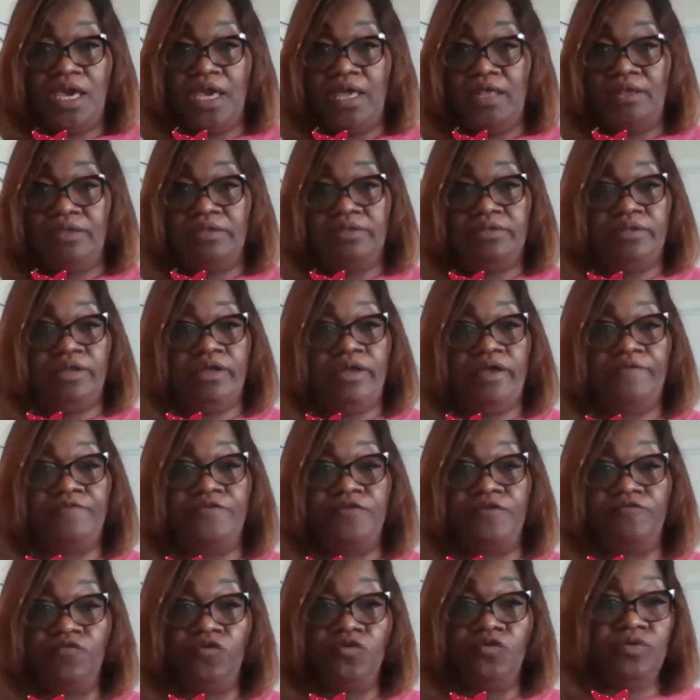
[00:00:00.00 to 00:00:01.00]
And
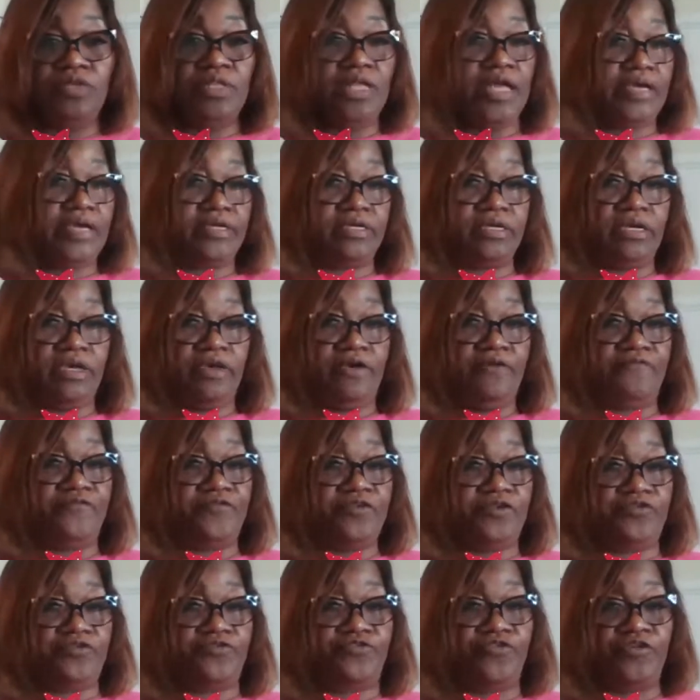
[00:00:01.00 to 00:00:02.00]
if the root, like
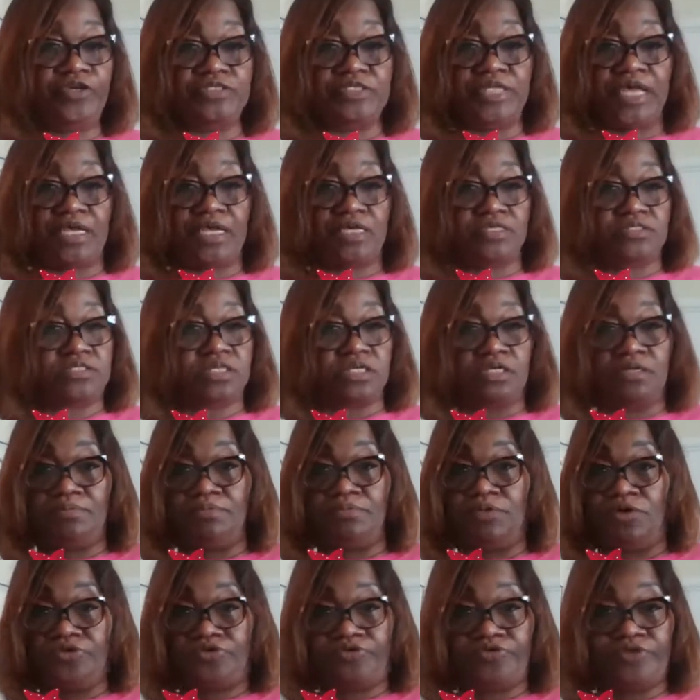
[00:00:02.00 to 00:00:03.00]
if the tree is like a
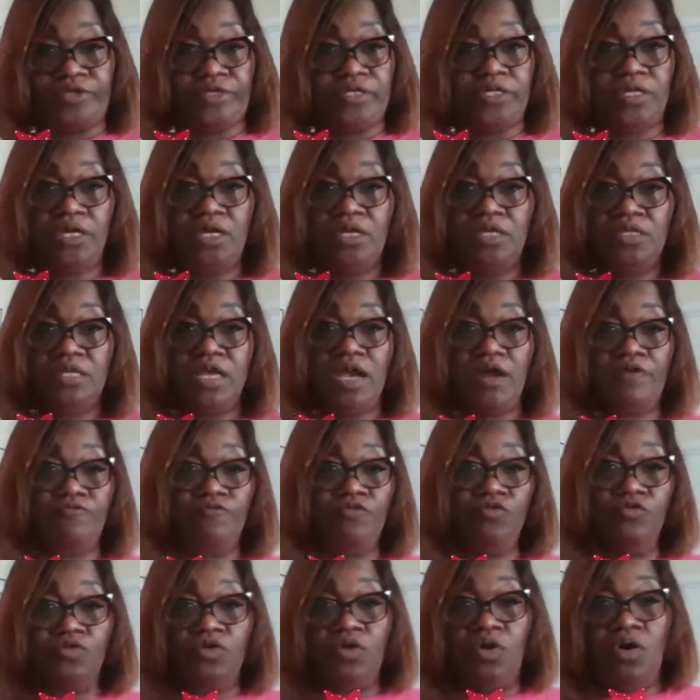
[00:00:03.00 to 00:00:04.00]
sycamore tree, that
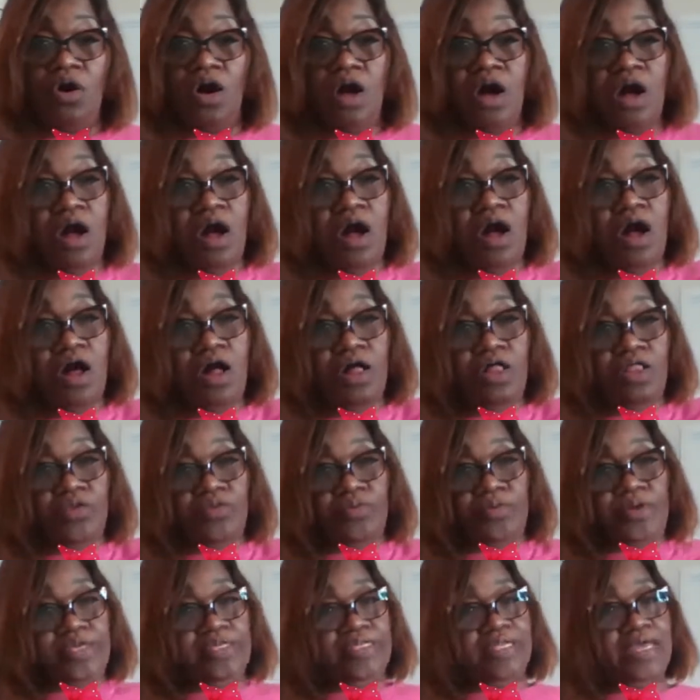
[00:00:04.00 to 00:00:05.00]
root go all
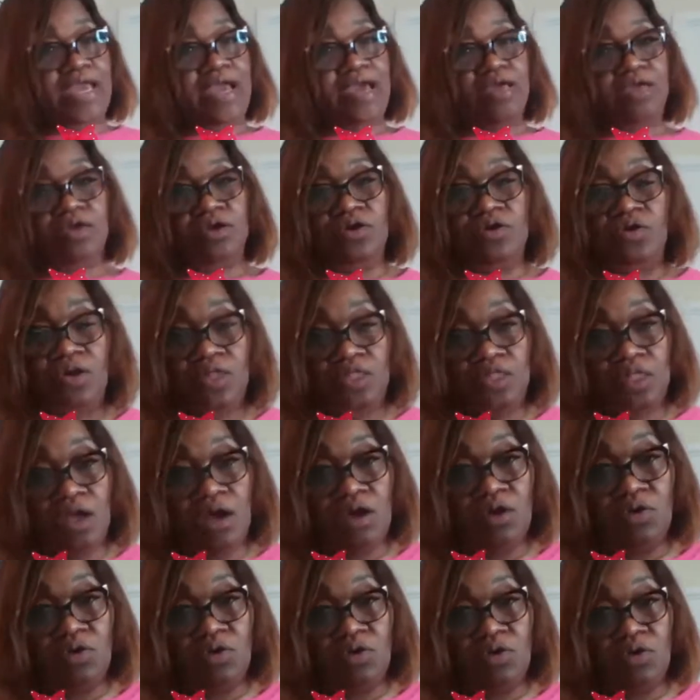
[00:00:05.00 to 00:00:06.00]
the way down, it can go a
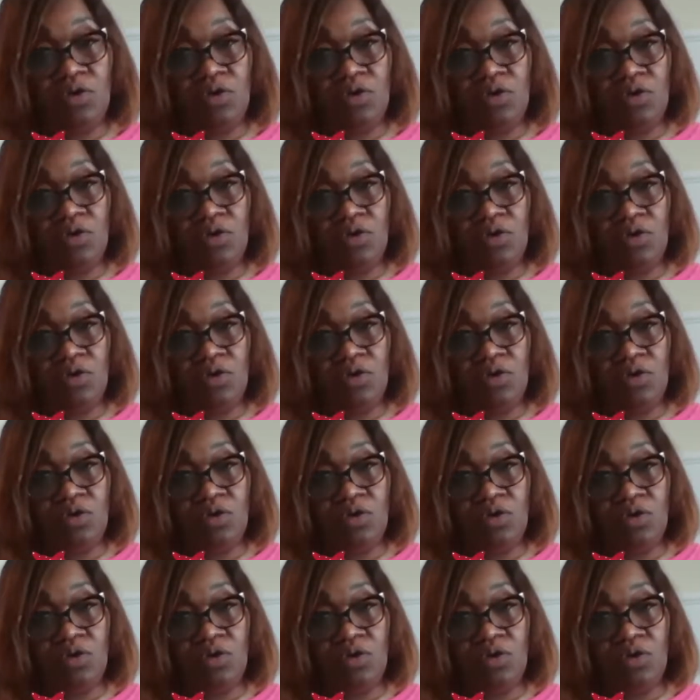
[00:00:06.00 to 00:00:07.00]
long ways.
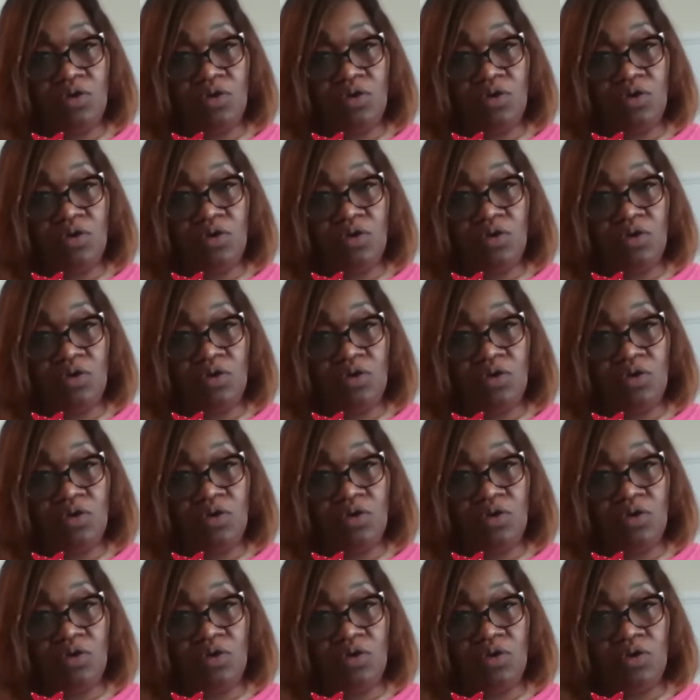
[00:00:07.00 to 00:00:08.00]
And so we have to get
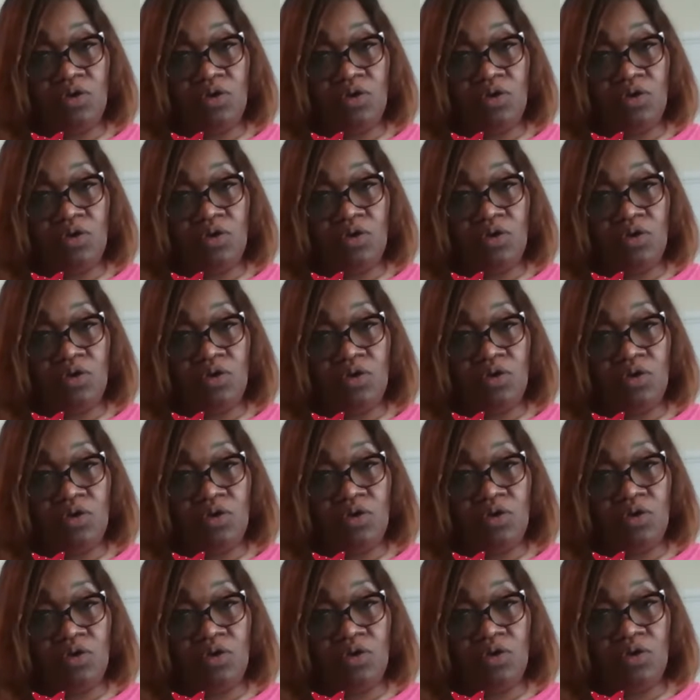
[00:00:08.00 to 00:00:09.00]
to the root of the
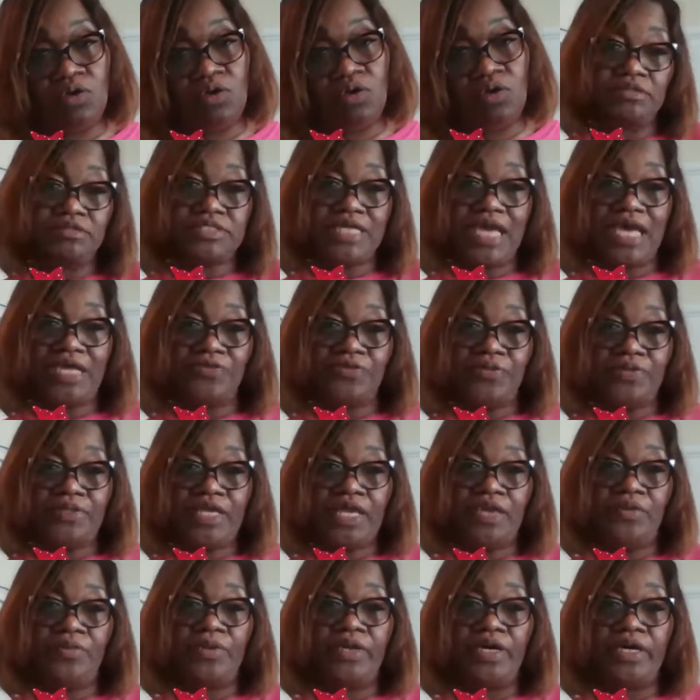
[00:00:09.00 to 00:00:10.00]
problem. Sometimes
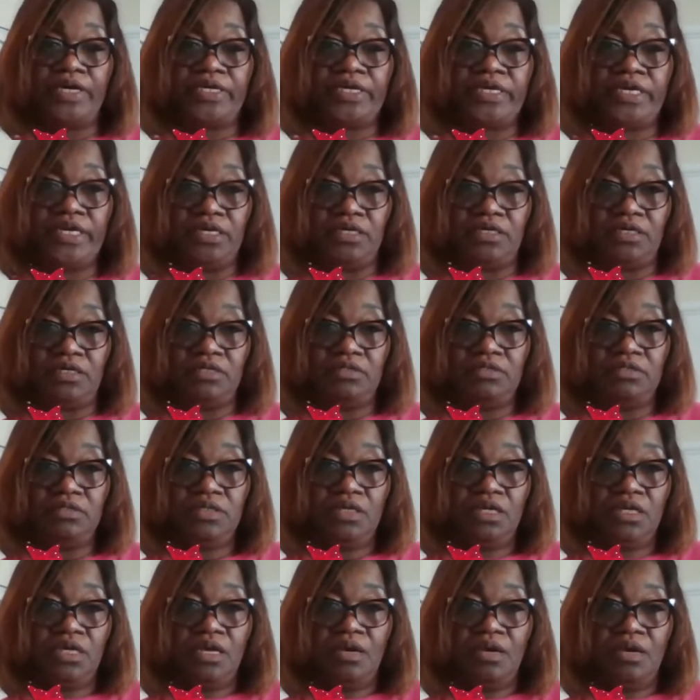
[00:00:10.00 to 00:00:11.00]
we think we are healed,
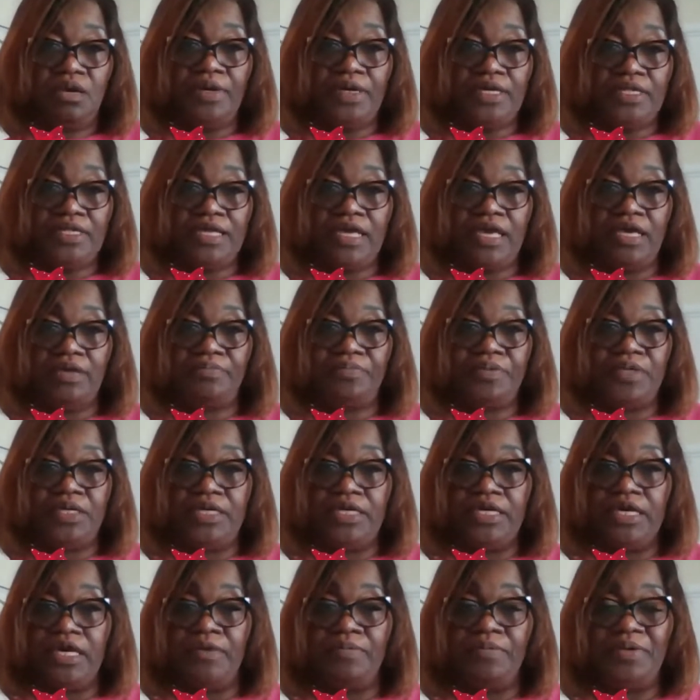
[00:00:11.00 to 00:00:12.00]
but
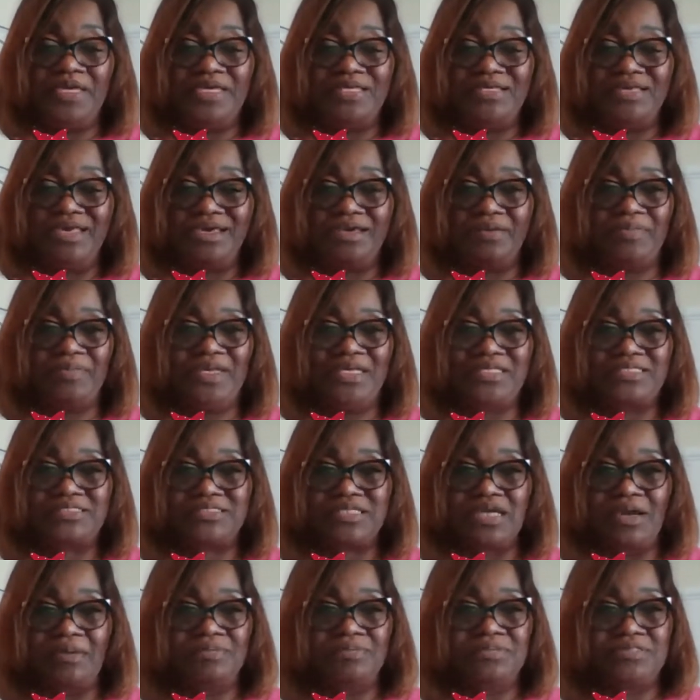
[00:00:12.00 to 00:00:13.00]
it can be
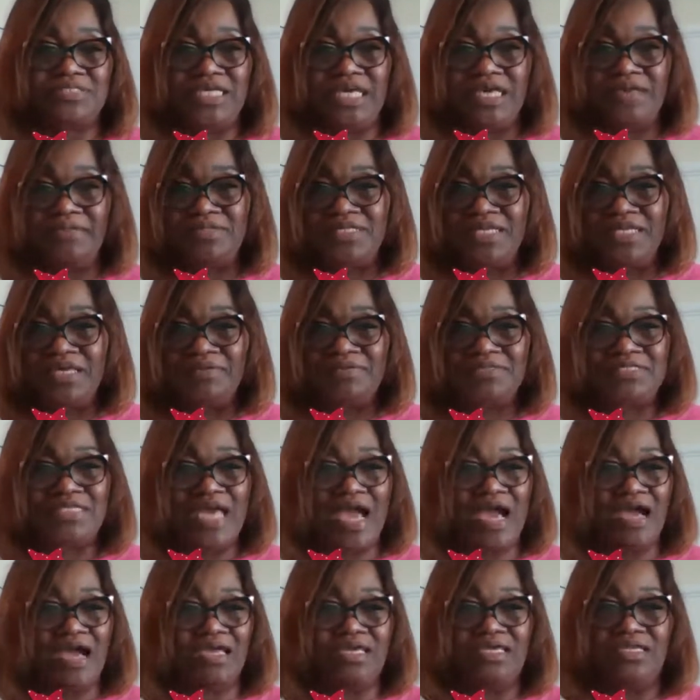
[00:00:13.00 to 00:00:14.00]
something deep, deep
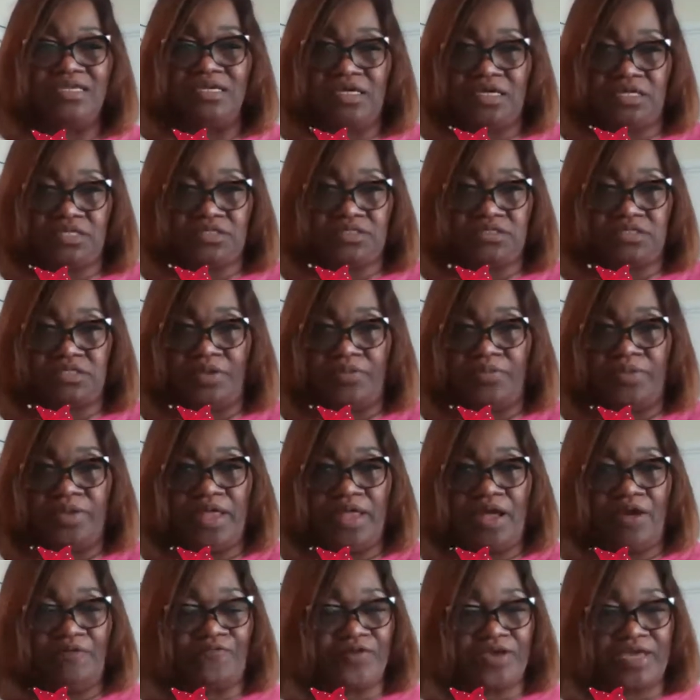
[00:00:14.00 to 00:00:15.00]
down in us that we
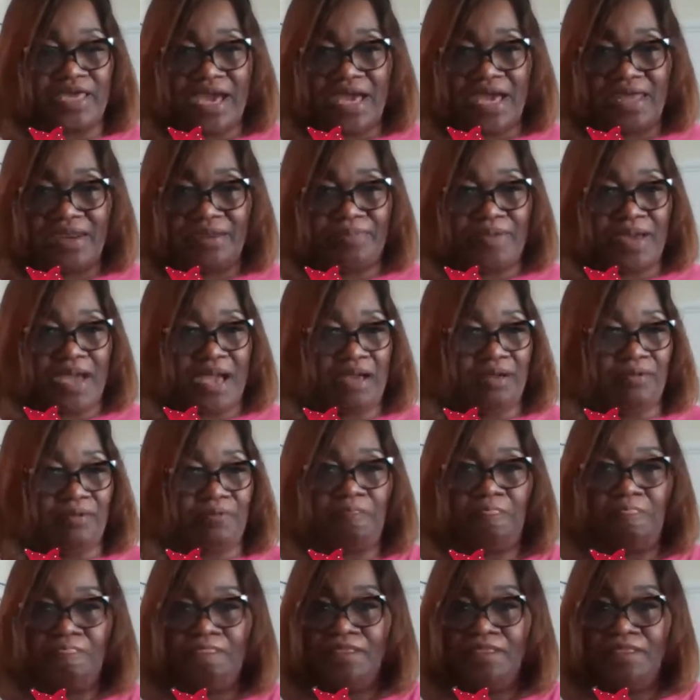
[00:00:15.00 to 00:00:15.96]
don't forgot about,